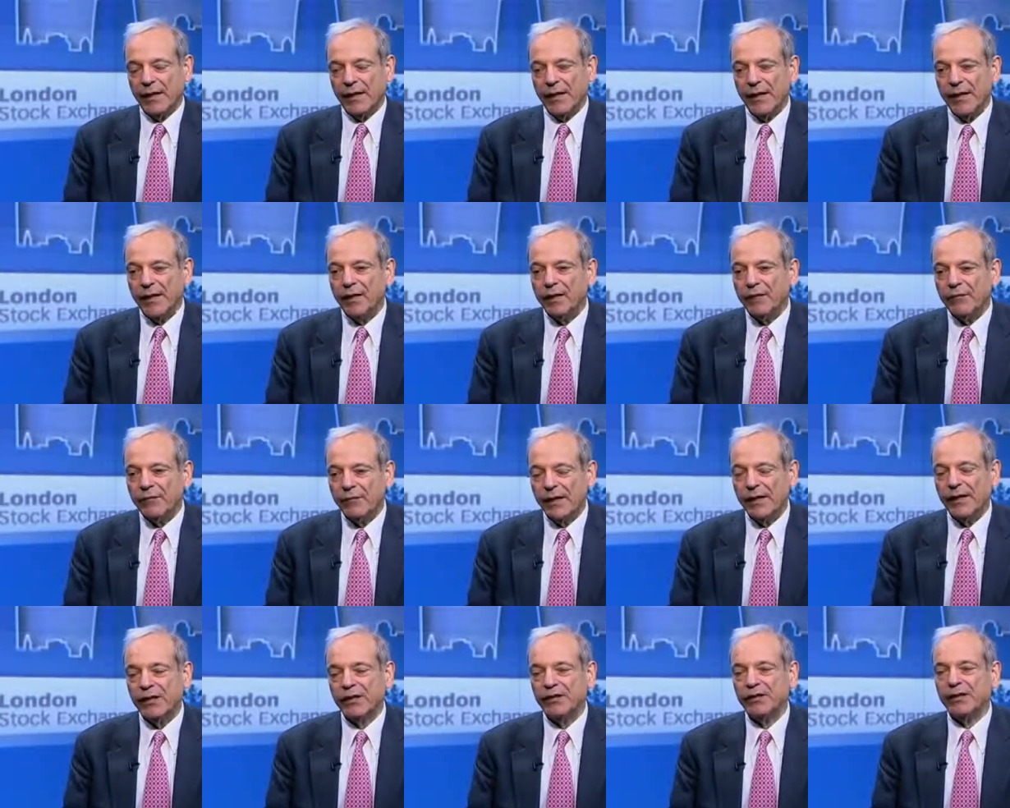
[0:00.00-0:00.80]

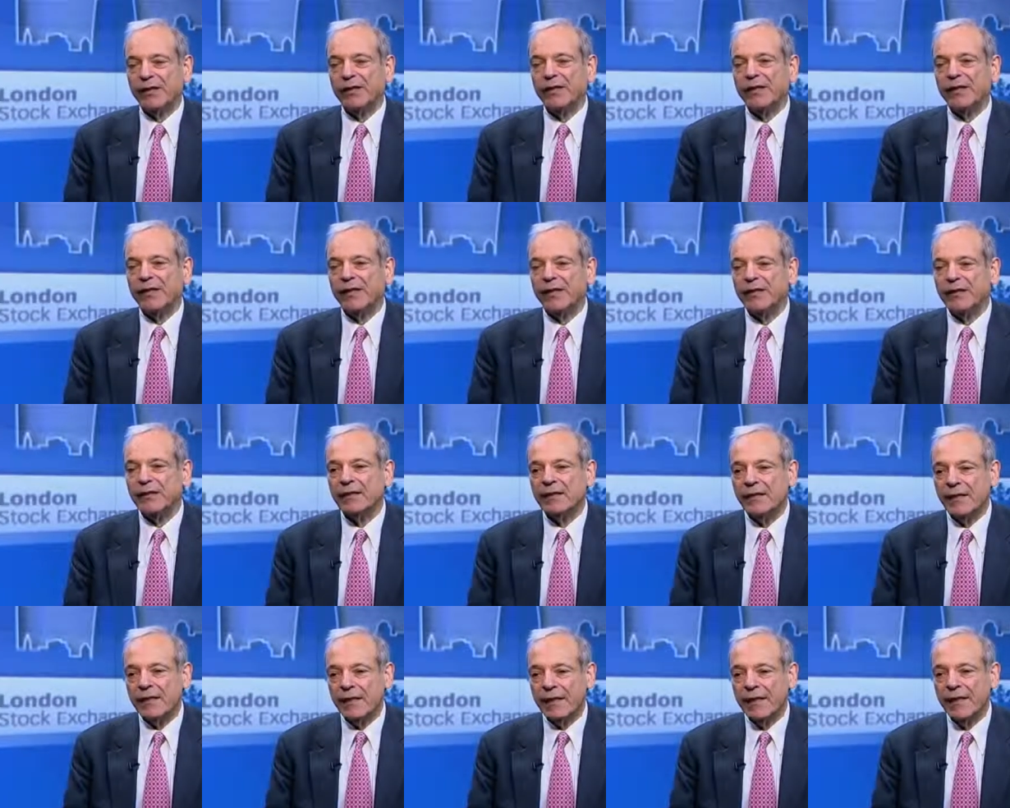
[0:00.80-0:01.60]
Innovation
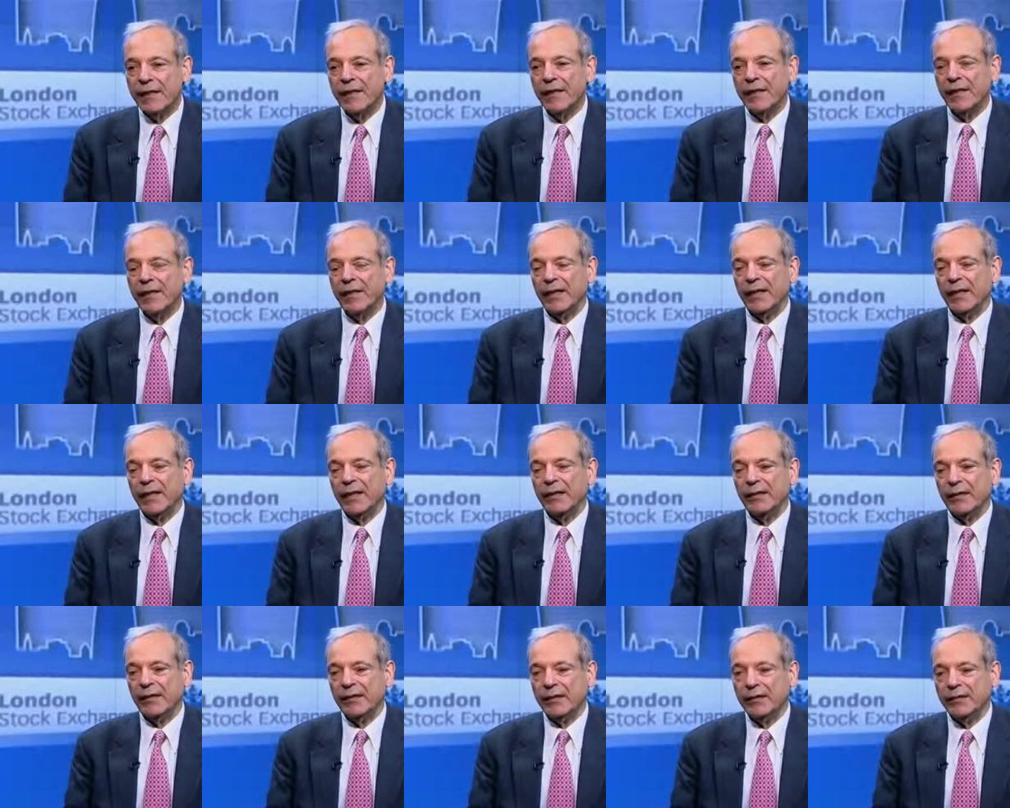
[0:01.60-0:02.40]
is the
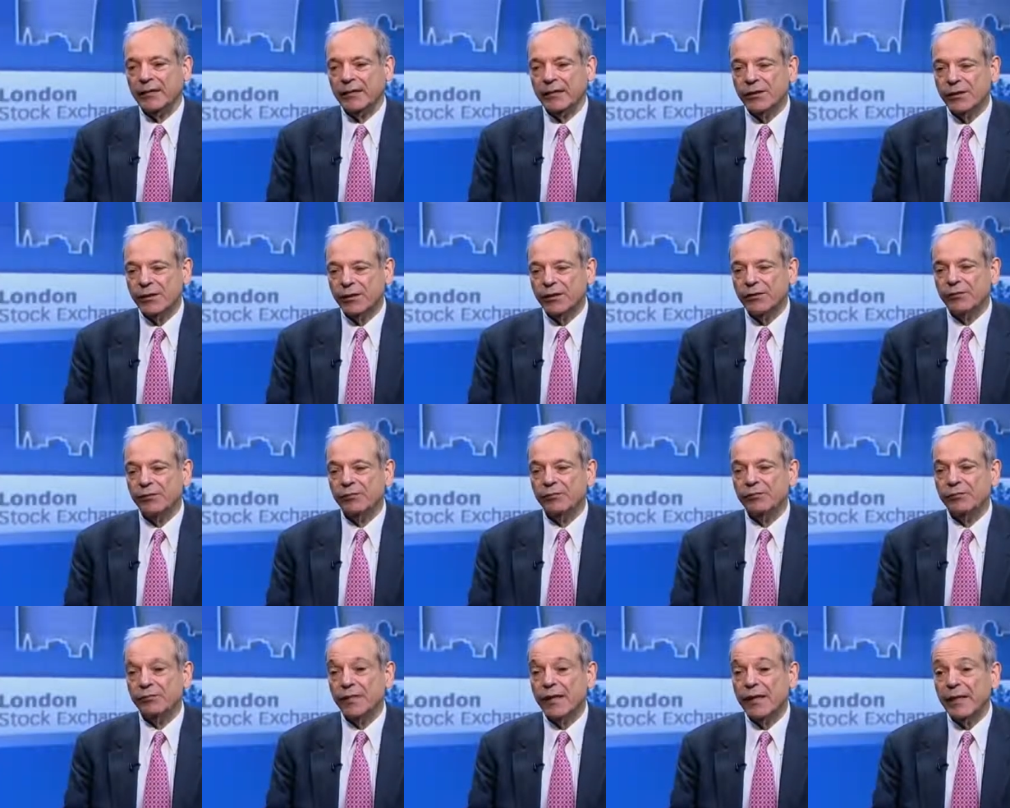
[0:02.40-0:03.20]
key
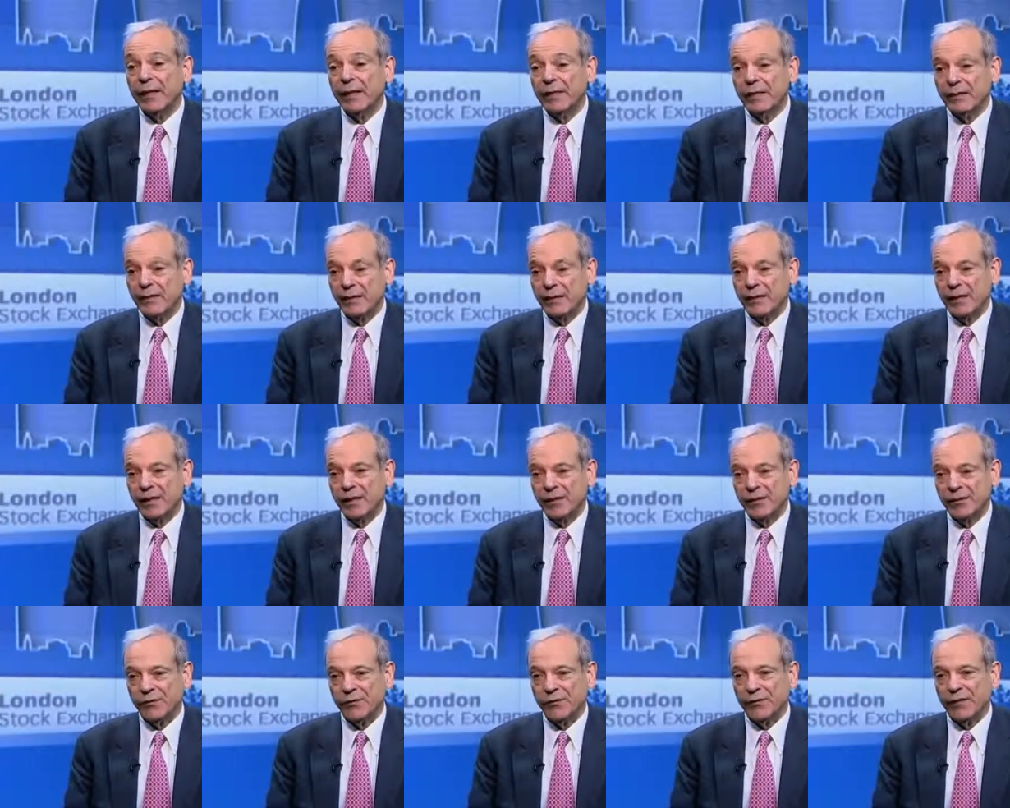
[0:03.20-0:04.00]
to being
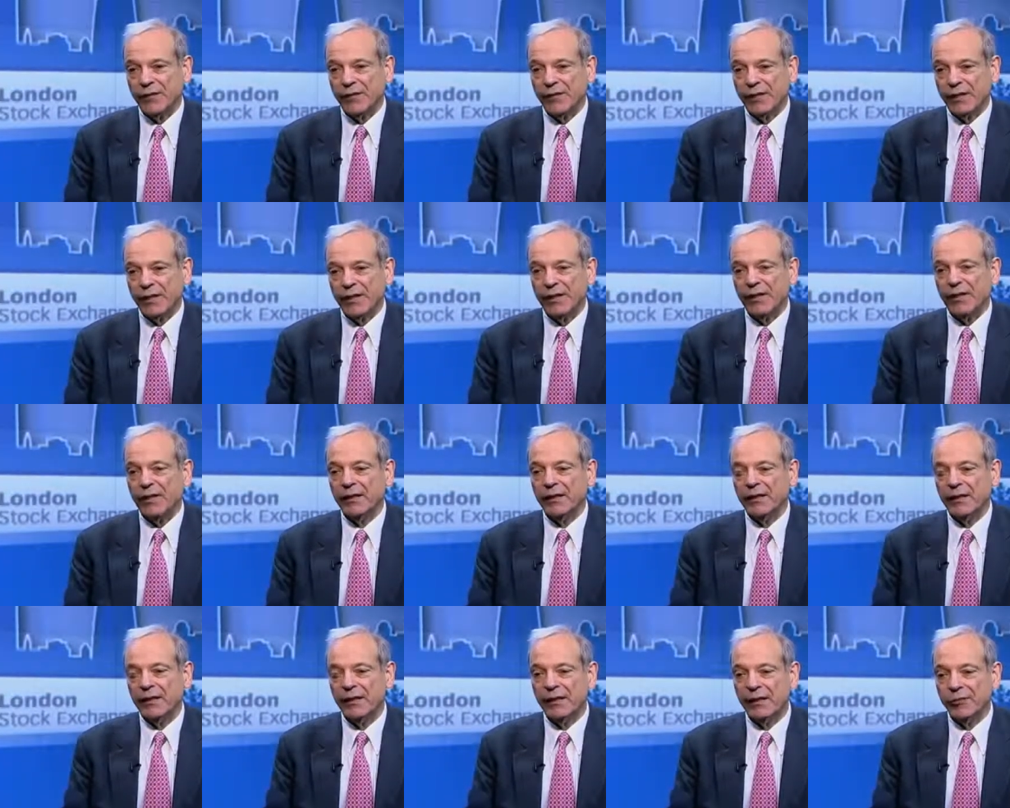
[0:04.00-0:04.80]
successful
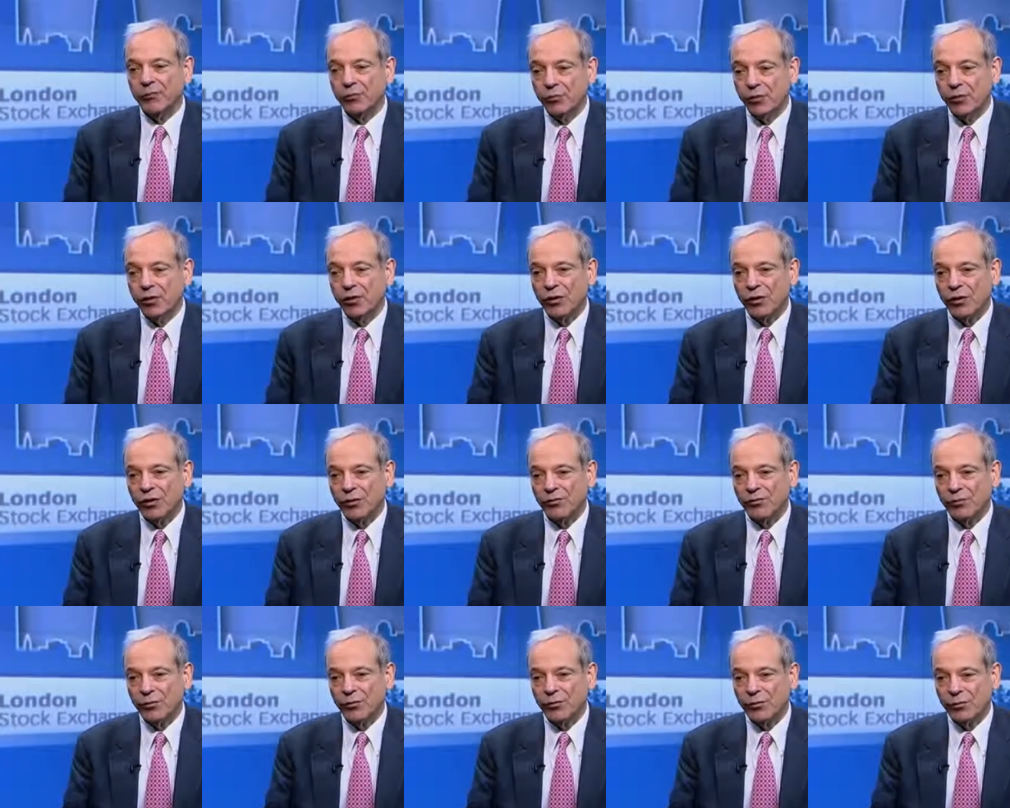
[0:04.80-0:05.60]
in the world
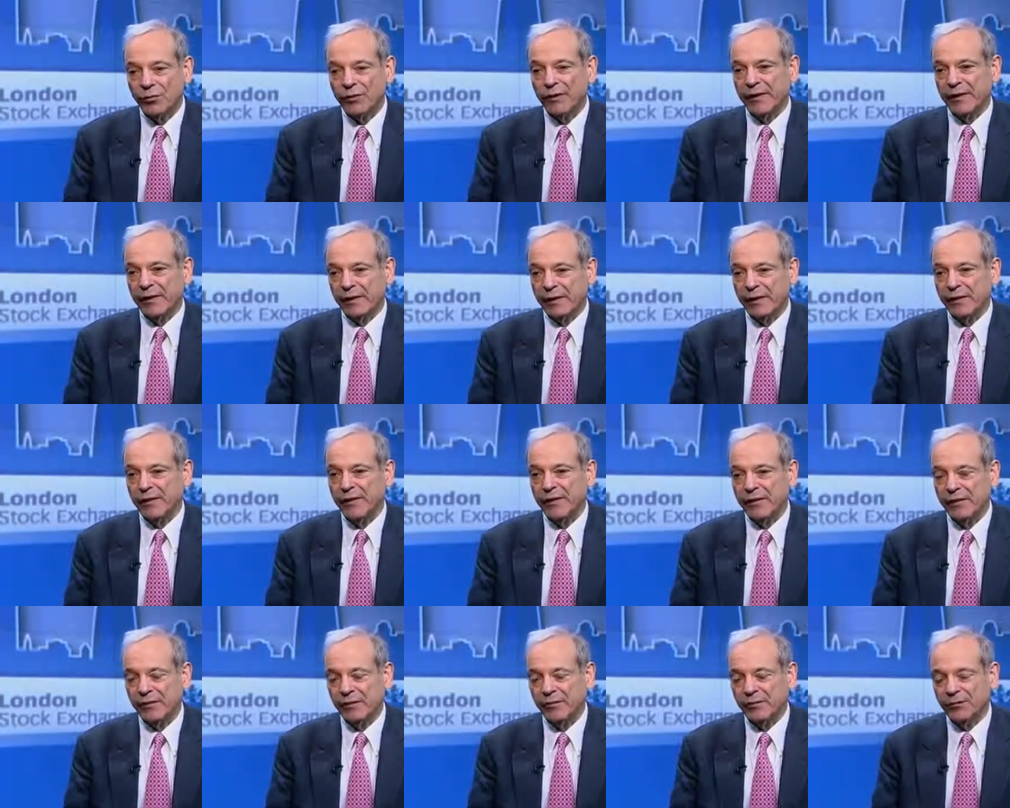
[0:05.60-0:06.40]
we're moving
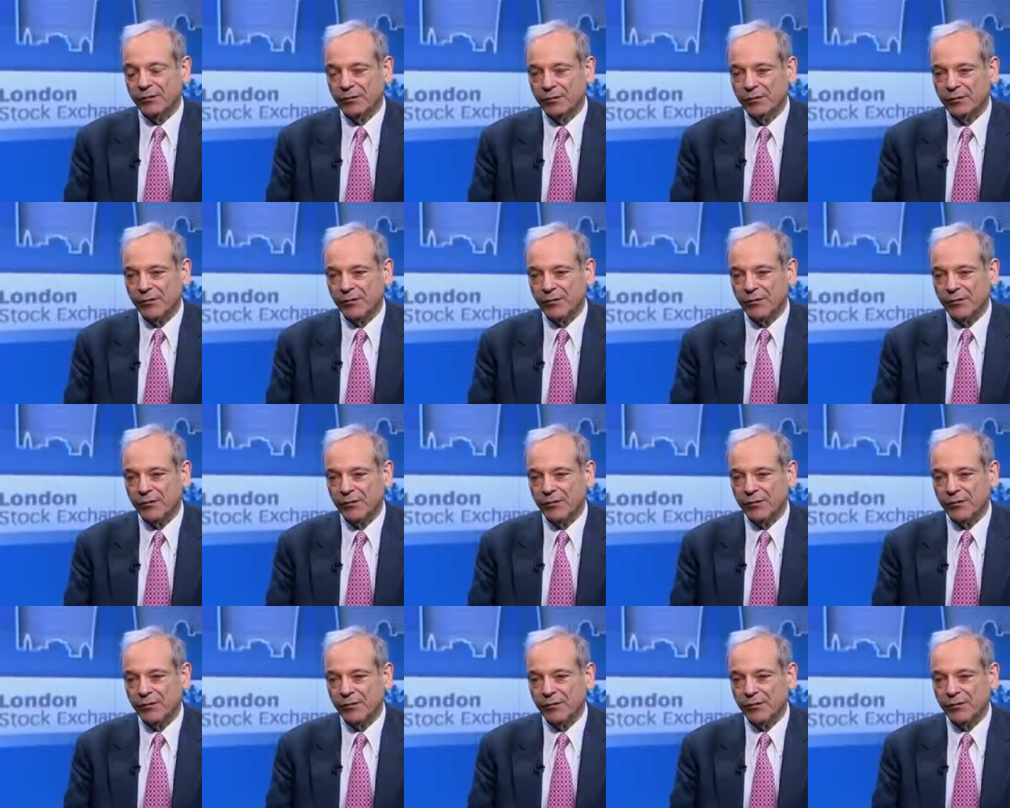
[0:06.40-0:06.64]
into.